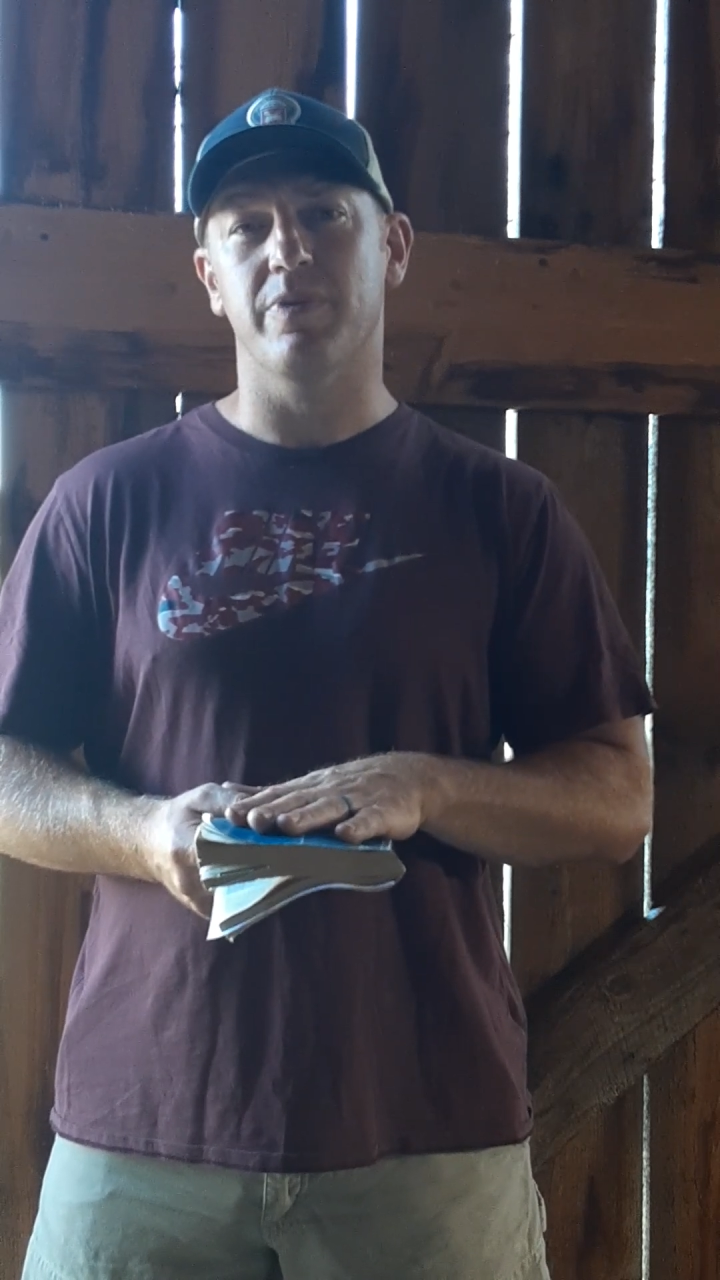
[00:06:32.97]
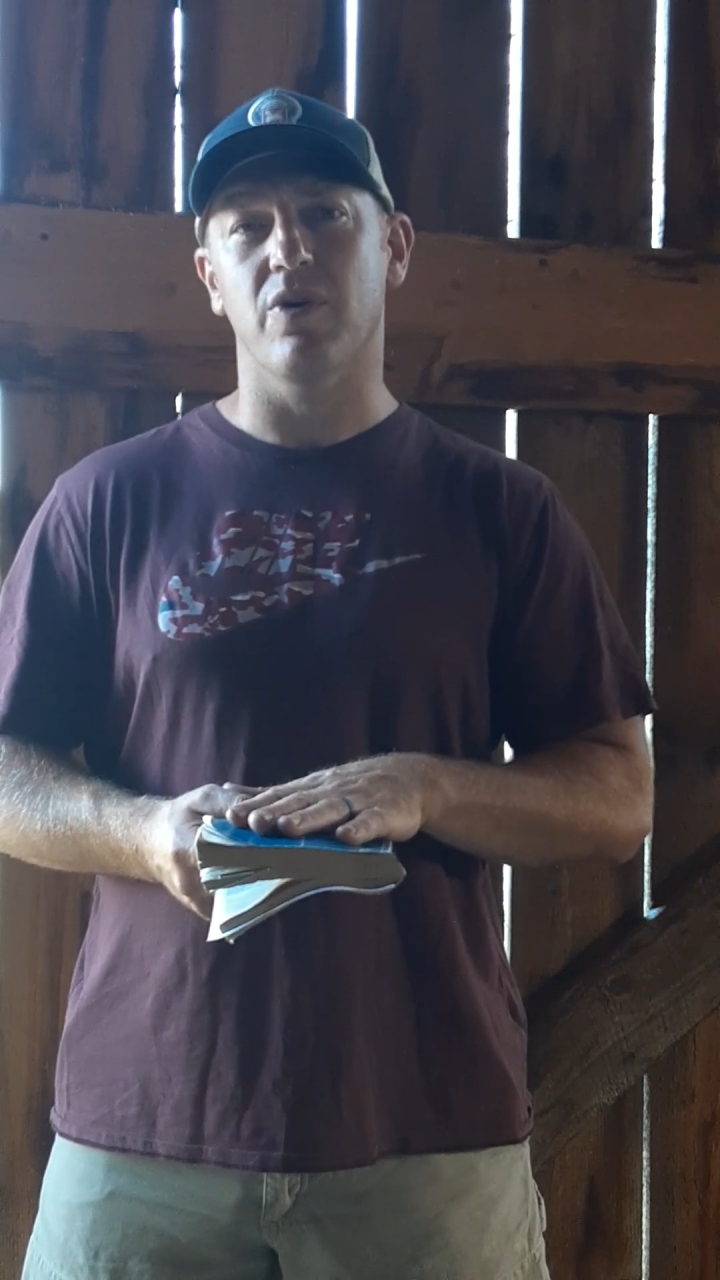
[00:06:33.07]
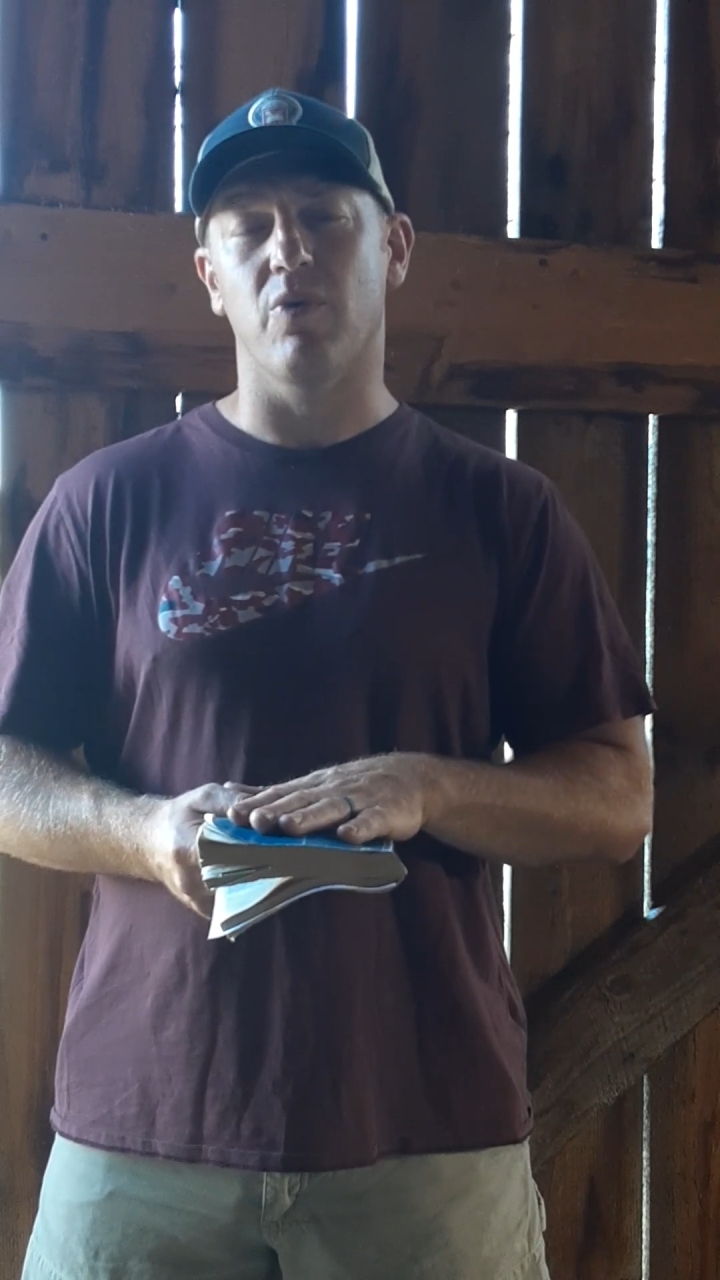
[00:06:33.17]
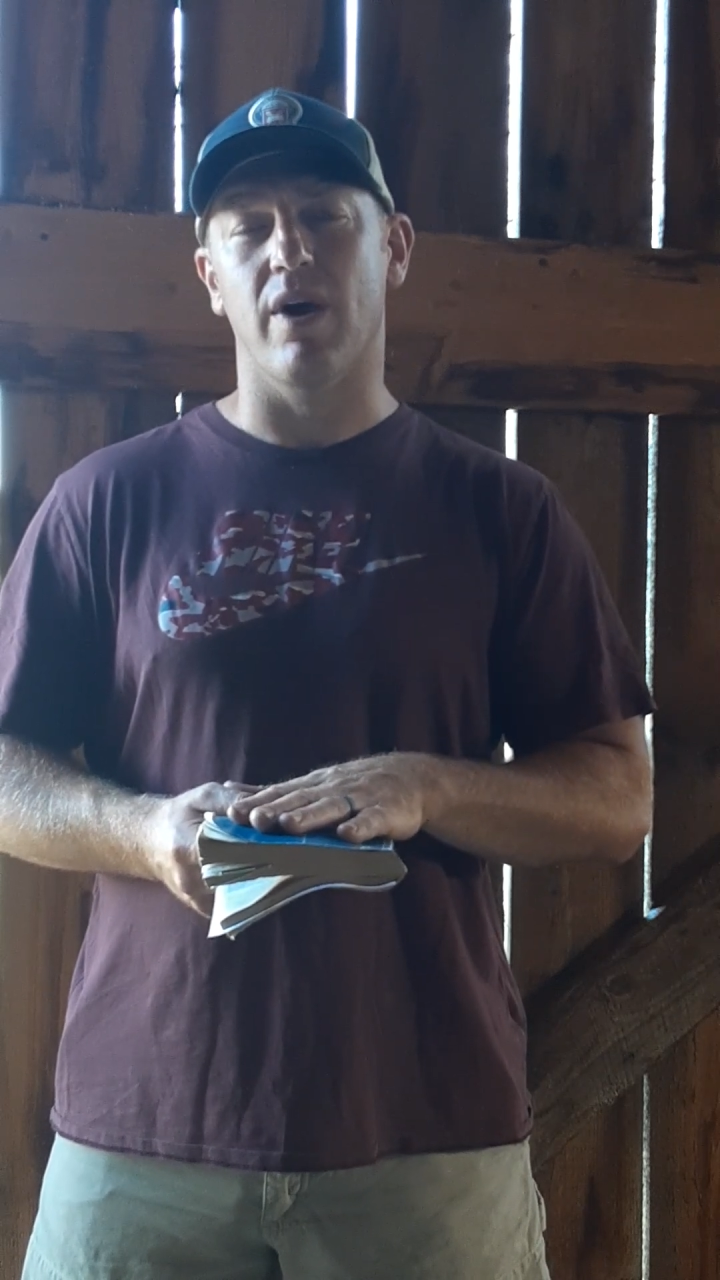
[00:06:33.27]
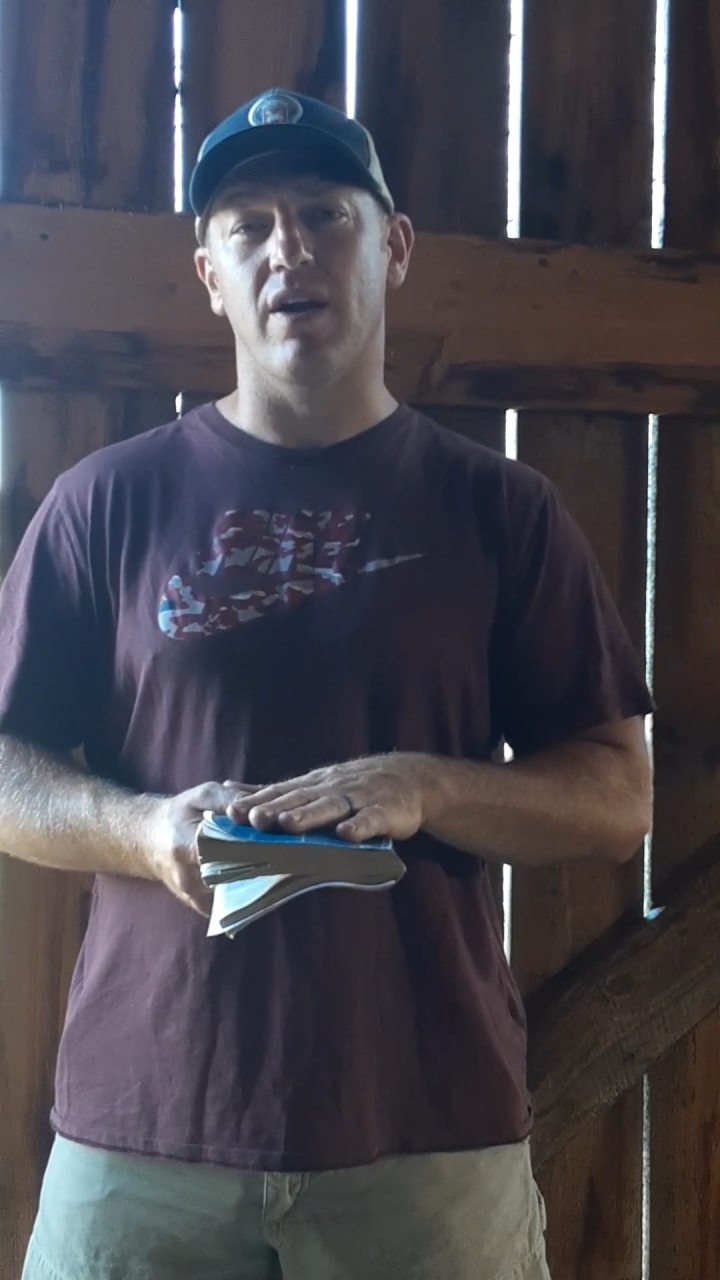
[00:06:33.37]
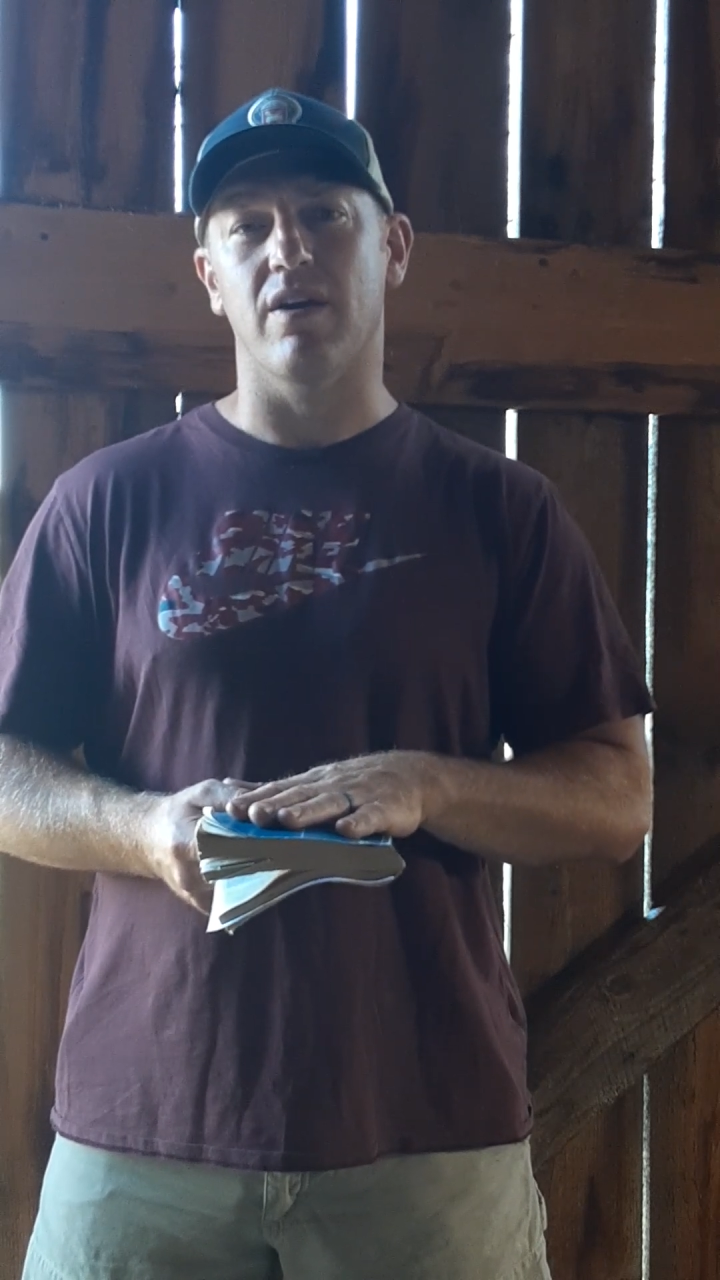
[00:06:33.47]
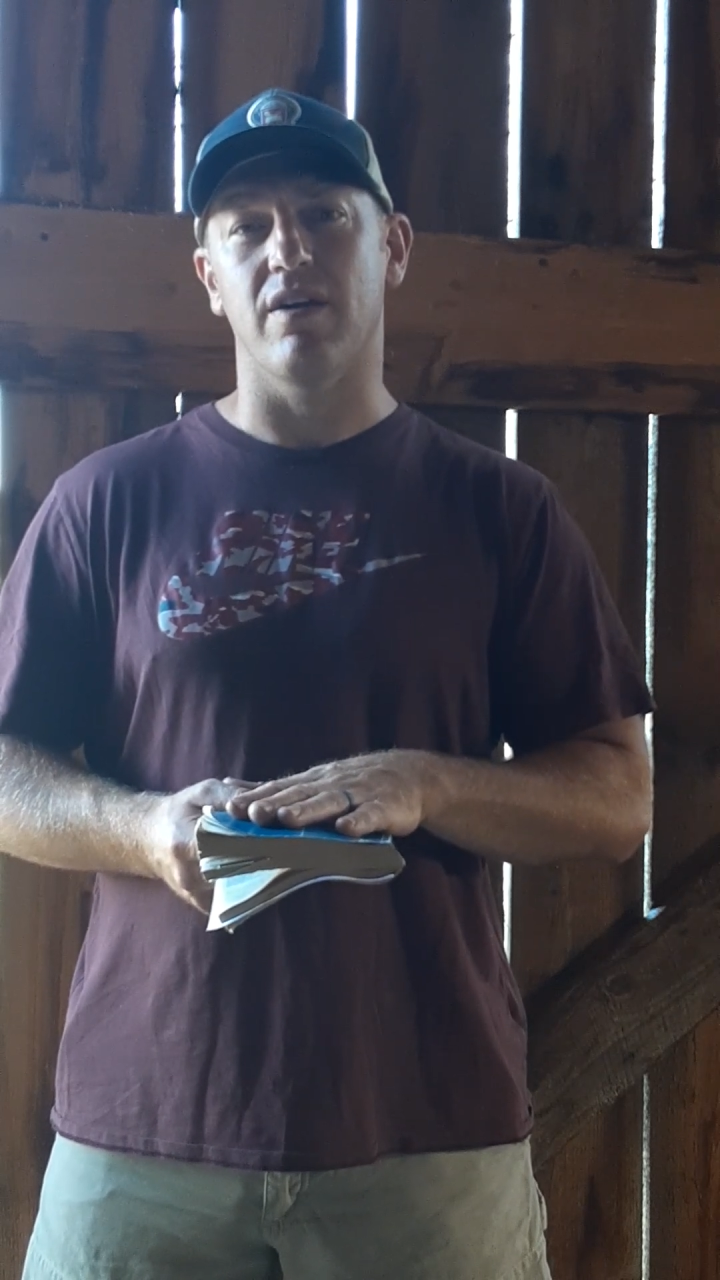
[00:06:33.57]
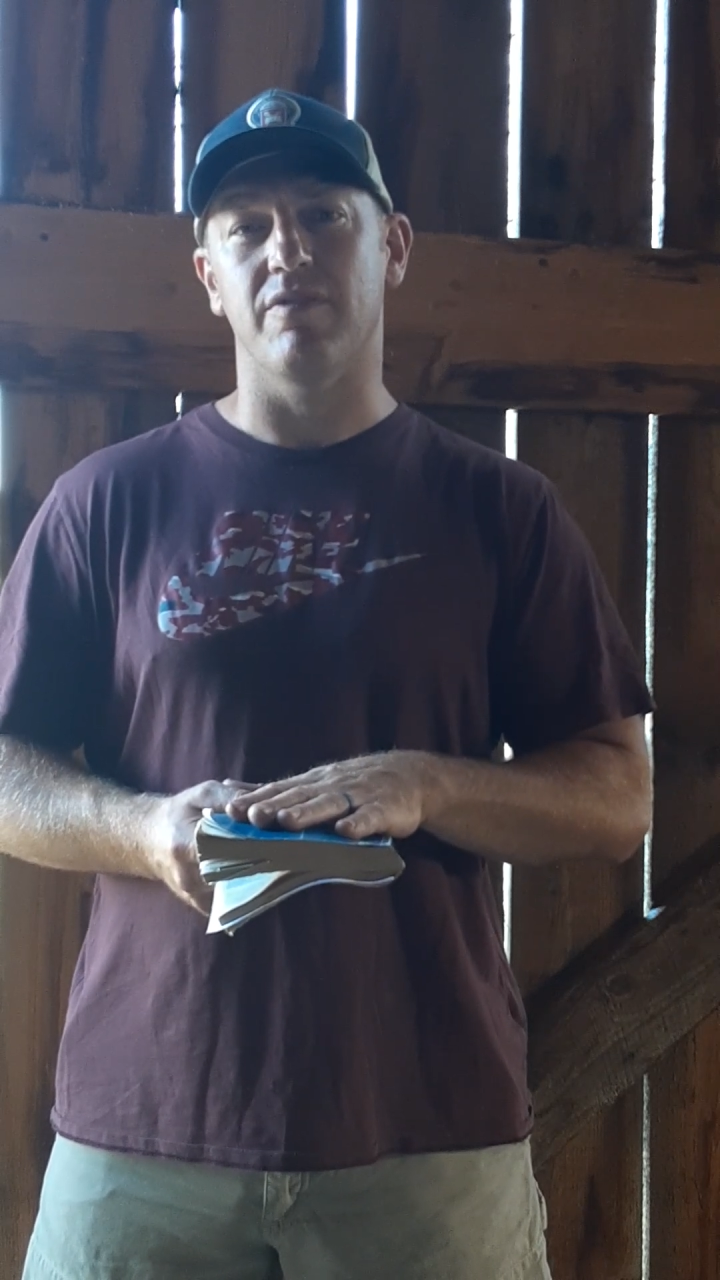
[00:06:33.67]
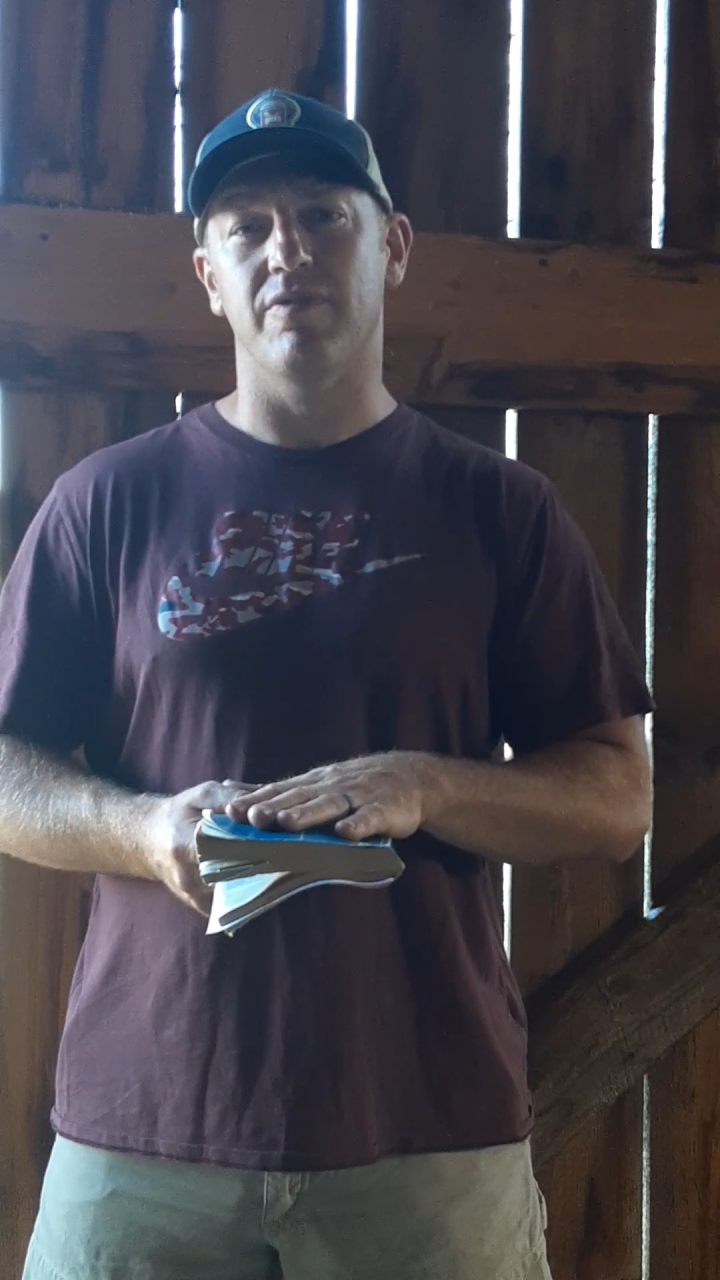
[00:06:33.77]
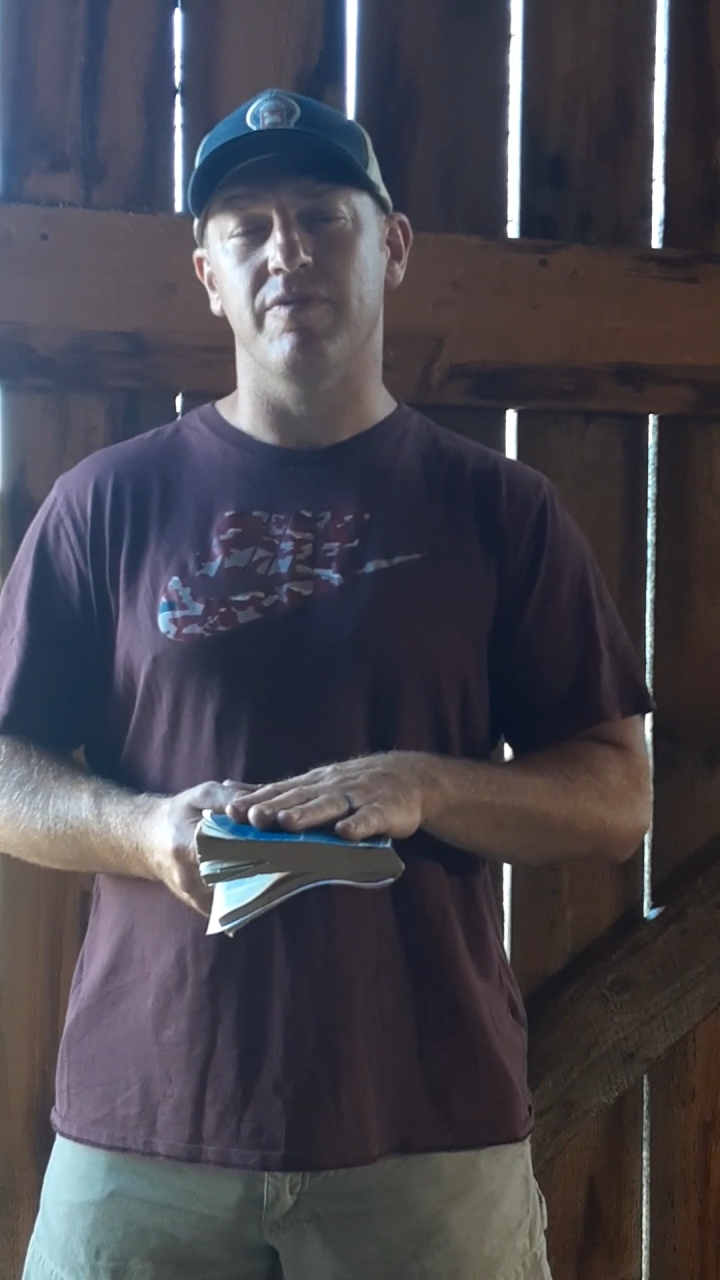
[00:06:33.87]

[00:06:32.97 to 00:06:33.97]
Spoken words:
be aware of